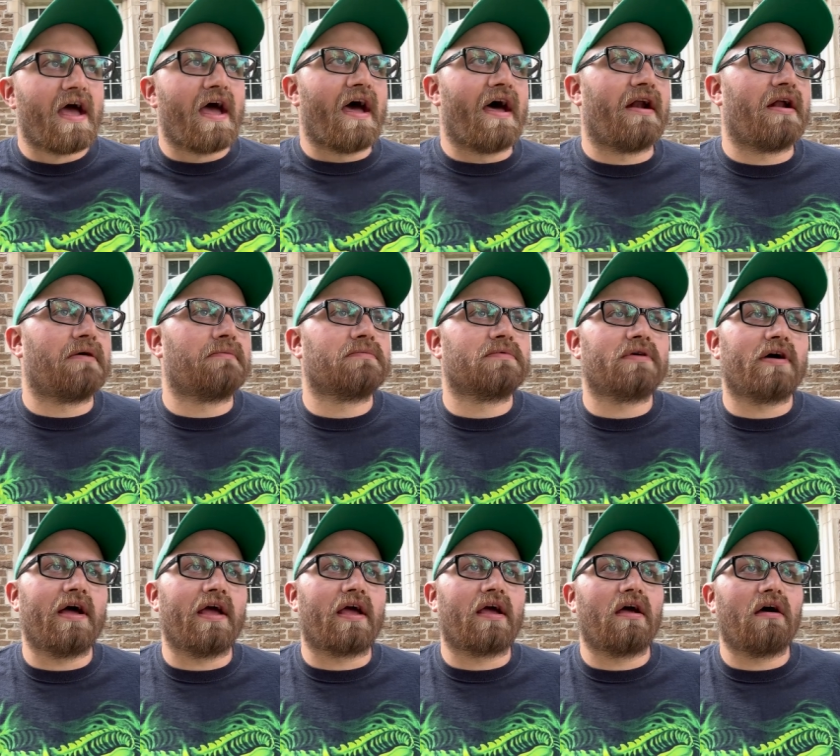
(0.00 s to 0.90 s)
And I'm
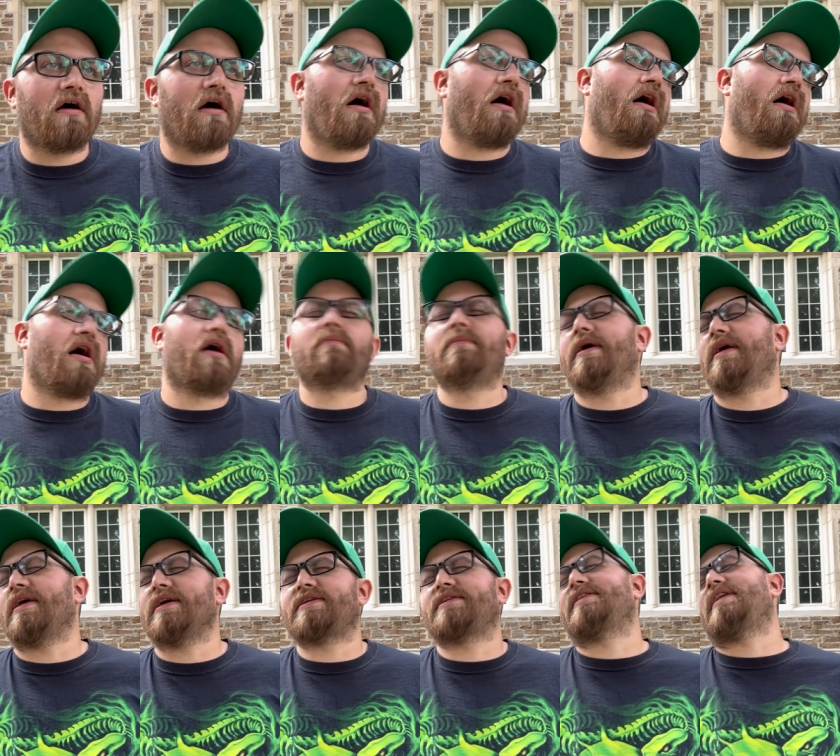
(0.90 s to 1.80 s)
like, ugh, I'm
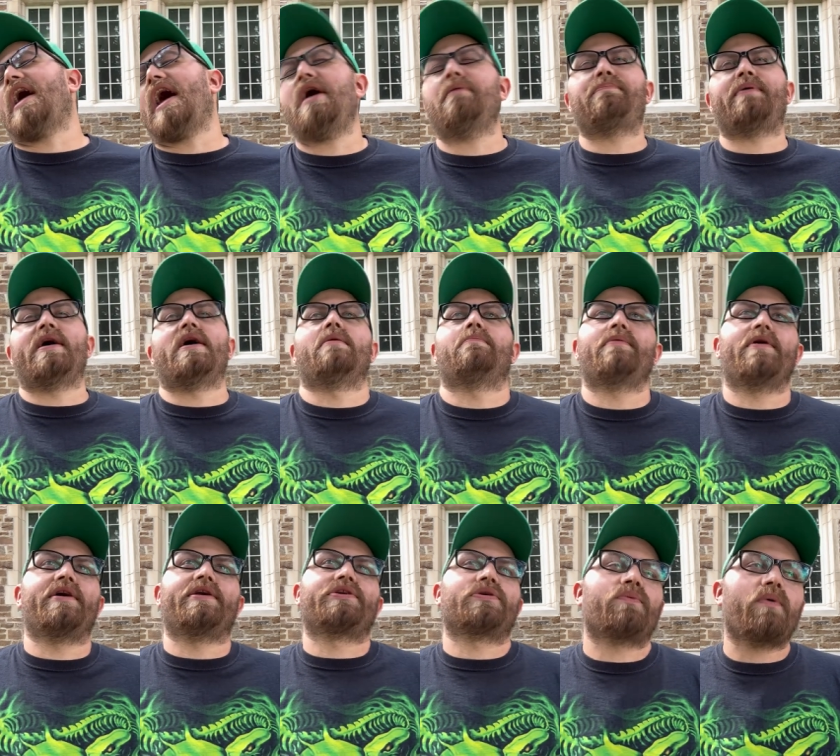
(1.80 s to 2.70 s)
like, stop it. But
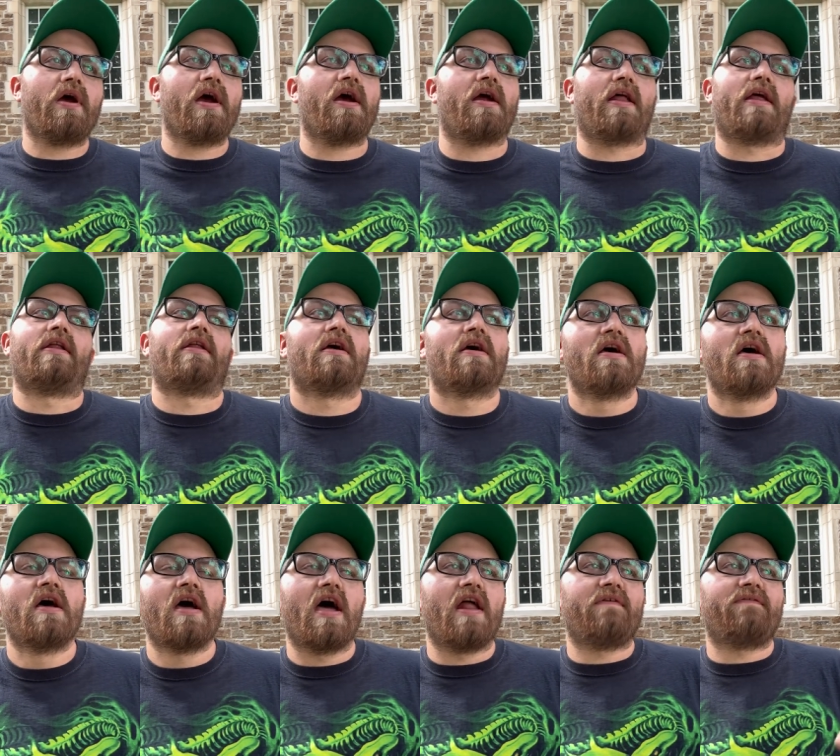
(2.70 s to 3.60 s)
it's weird.
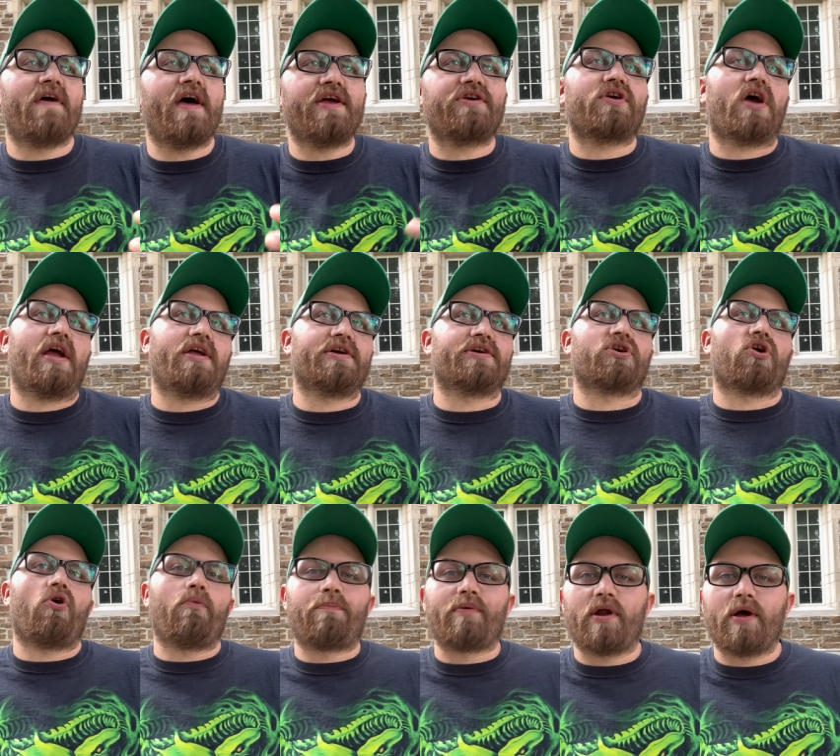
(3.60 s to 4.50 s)
And at adventure, I just
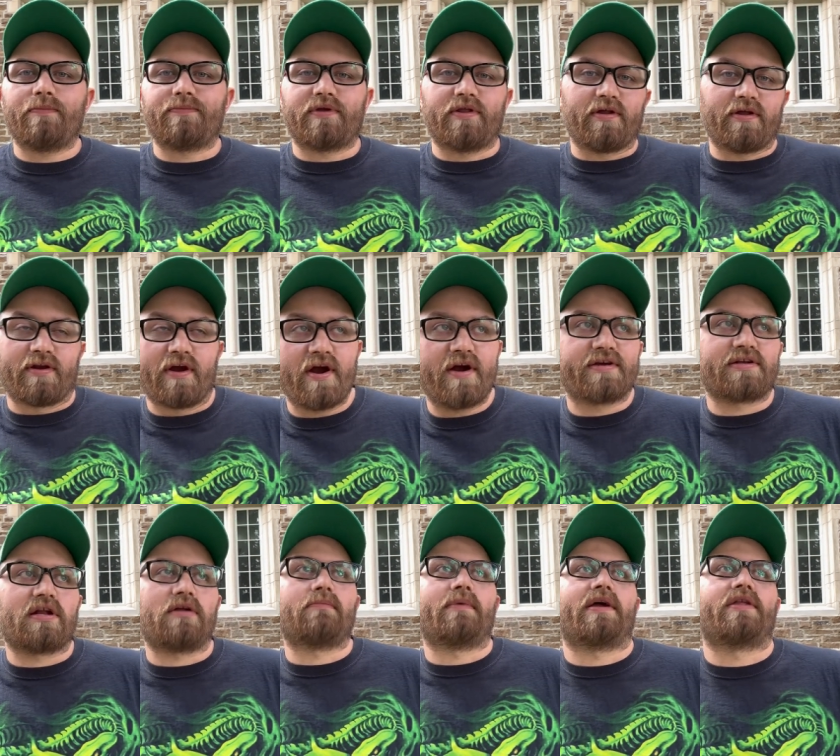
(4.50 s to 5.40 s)
opened up to the nurse.
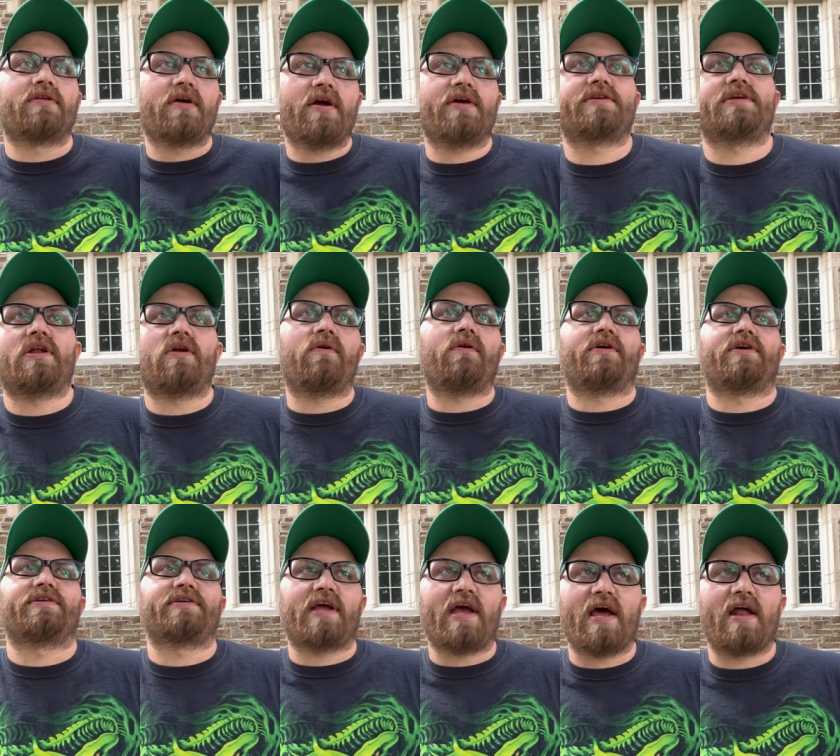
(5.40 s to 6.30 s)
And I'm like, nurse, you don't
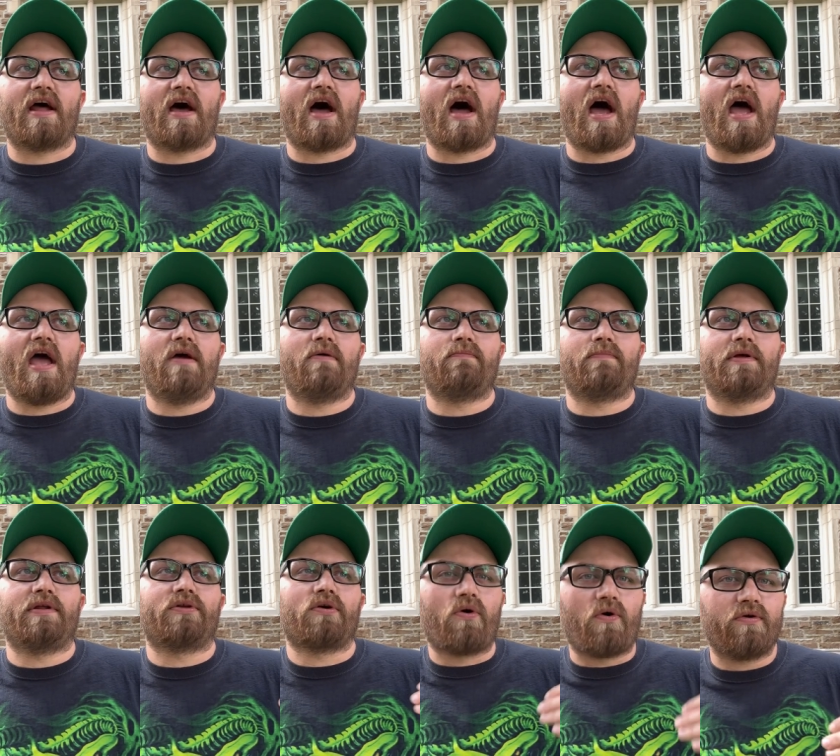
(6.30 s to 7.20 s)
understand. I've
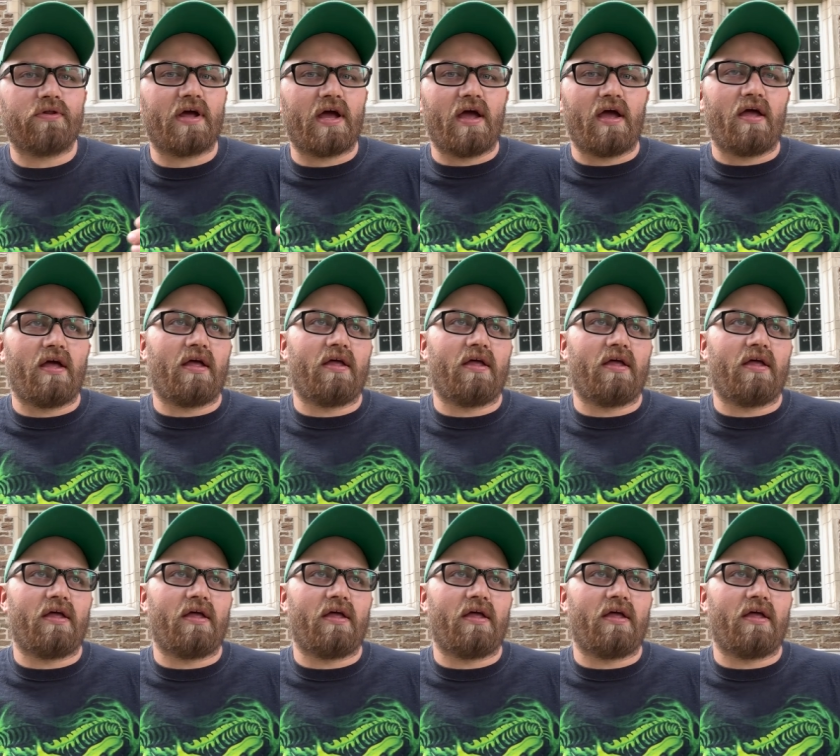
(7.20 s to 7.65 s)
been told that